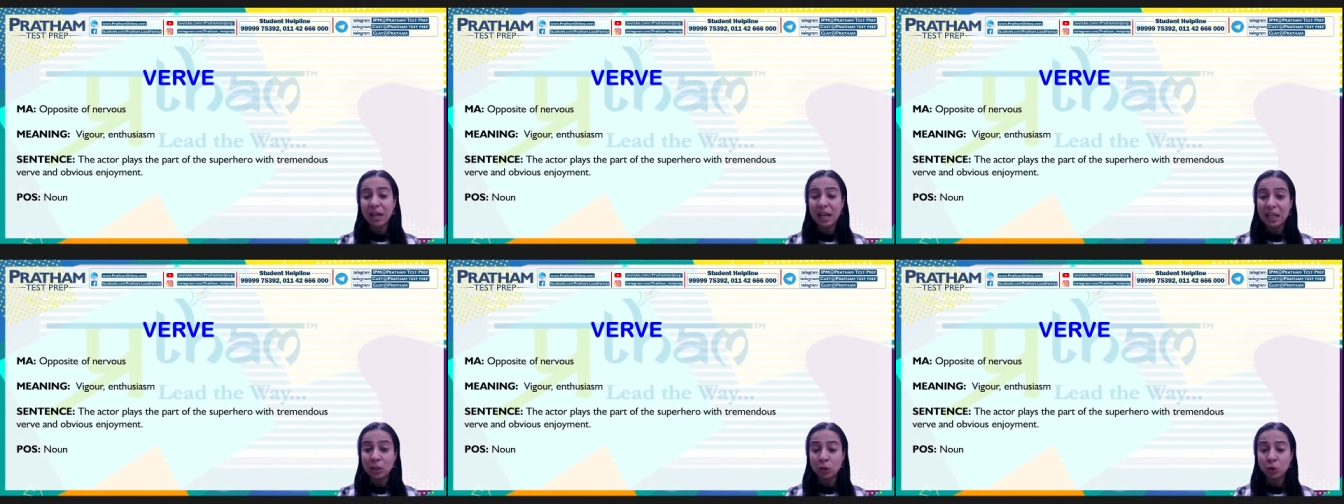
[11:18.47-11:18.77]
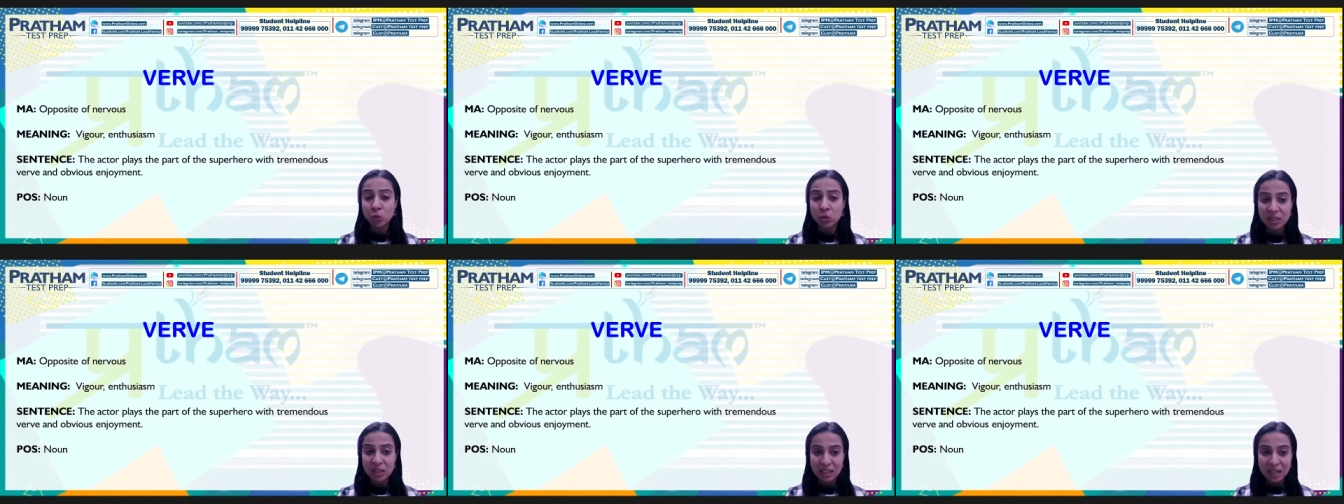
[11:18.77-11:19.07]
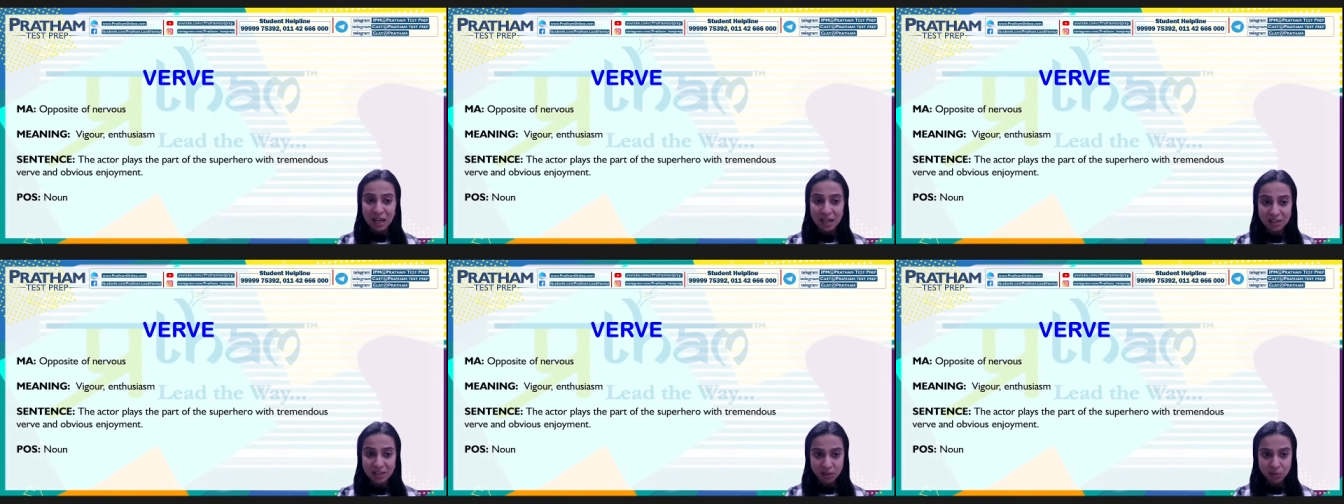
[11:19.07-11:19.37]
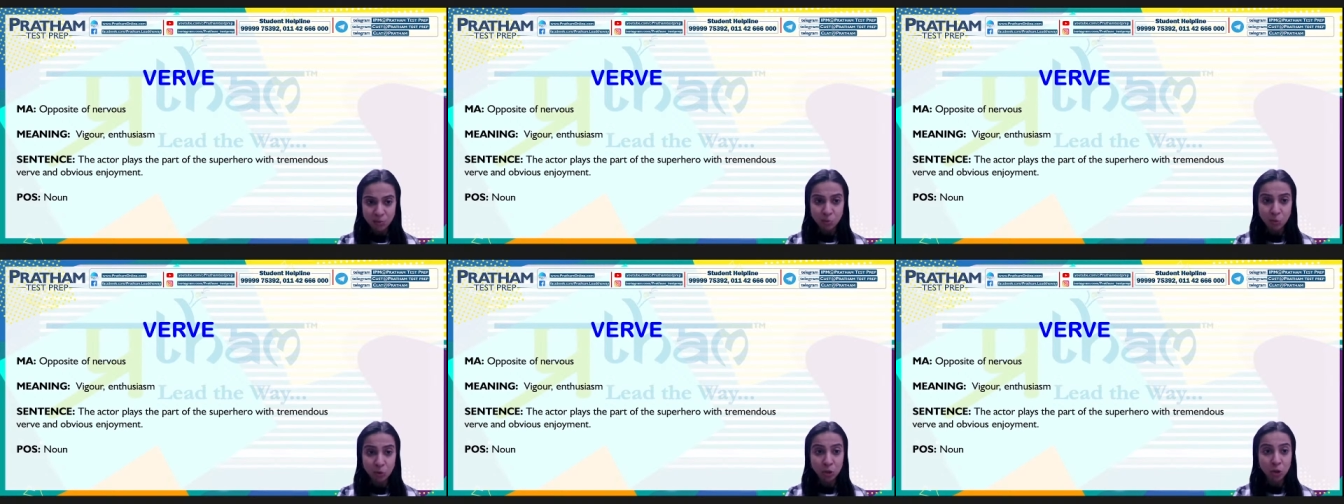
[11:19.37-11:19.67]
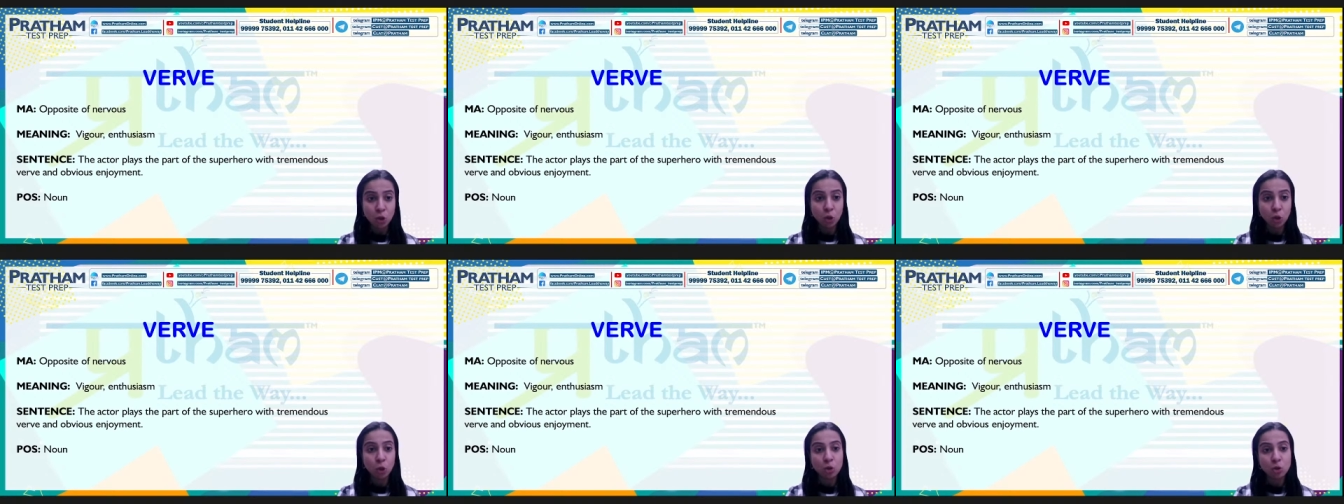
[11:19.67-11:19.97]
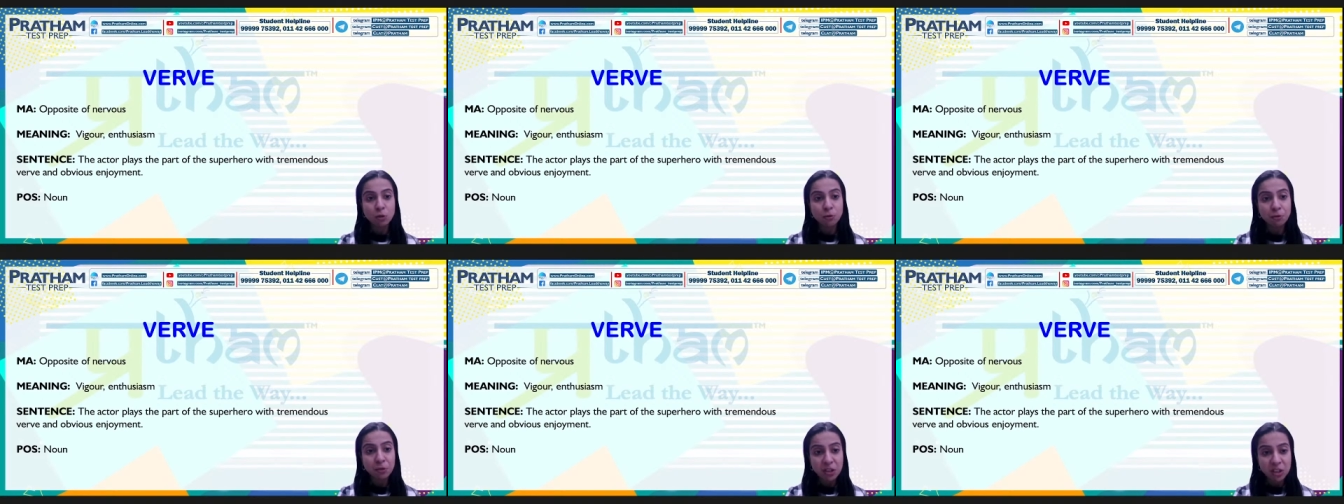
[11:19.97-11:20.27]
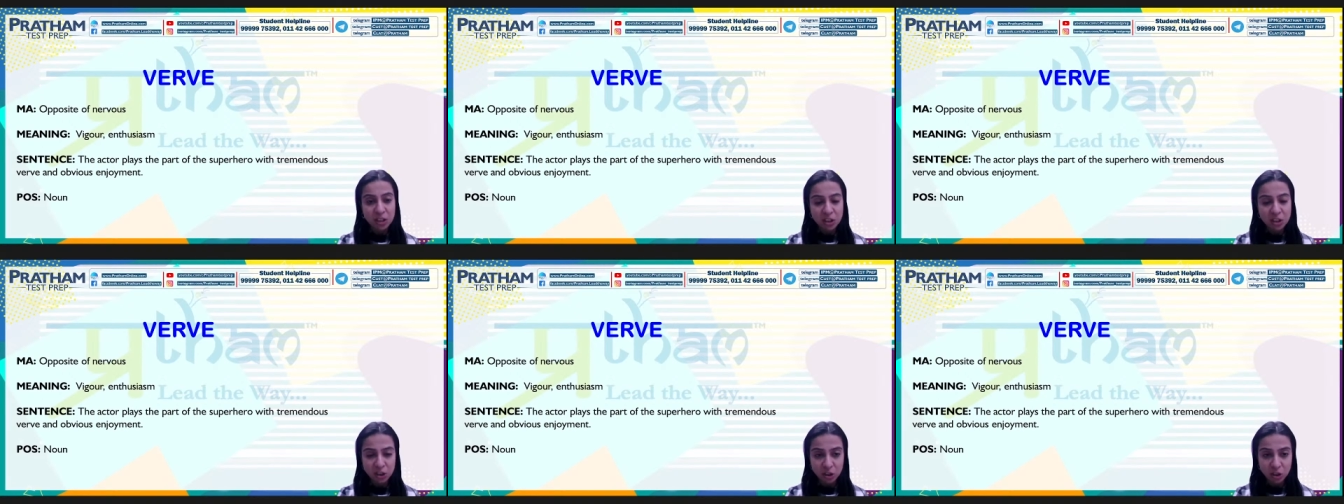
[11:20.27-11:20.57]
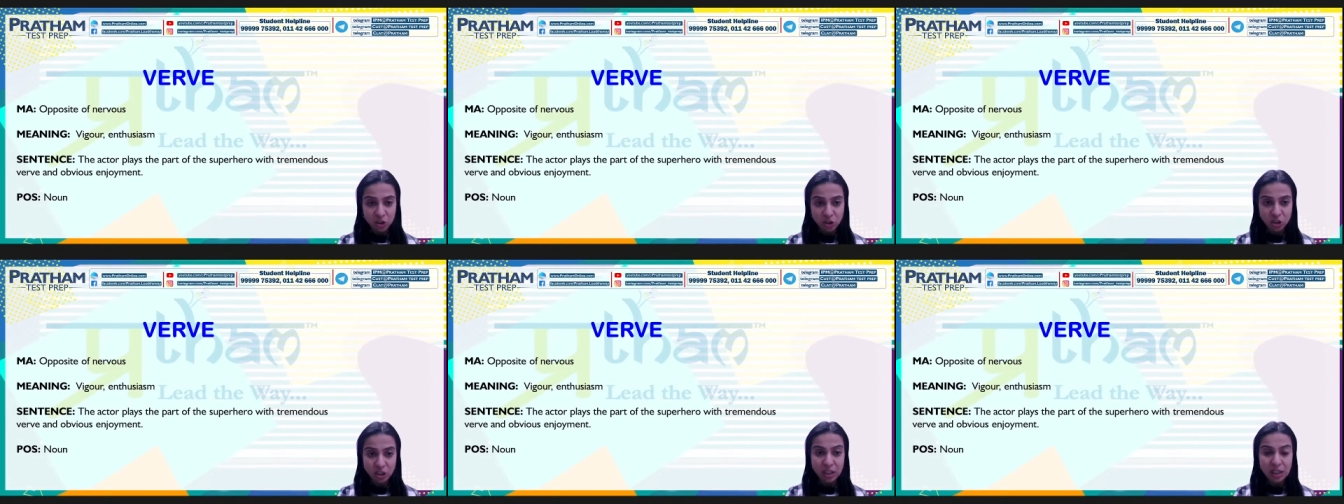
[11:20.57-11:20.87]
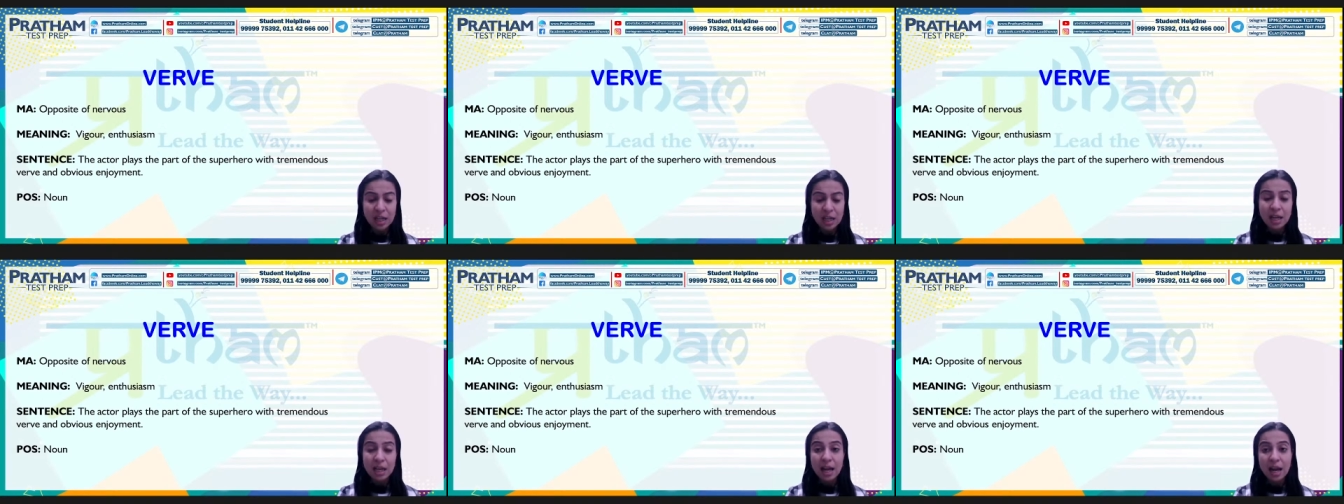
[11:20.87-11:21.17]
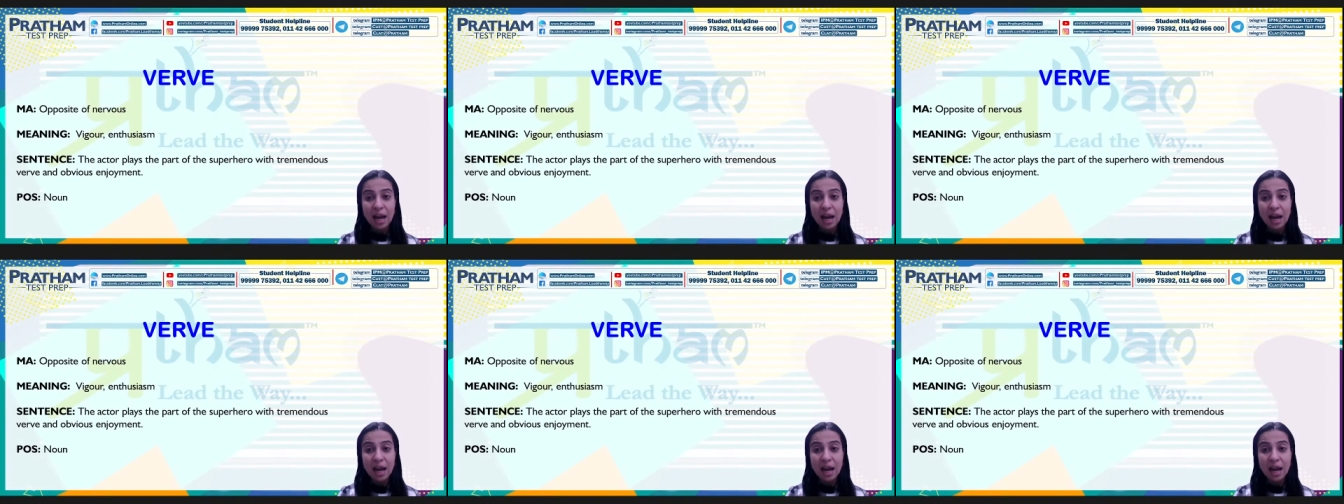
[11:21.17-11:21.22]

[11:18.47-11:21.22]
enthusiasm, with a lot of energy,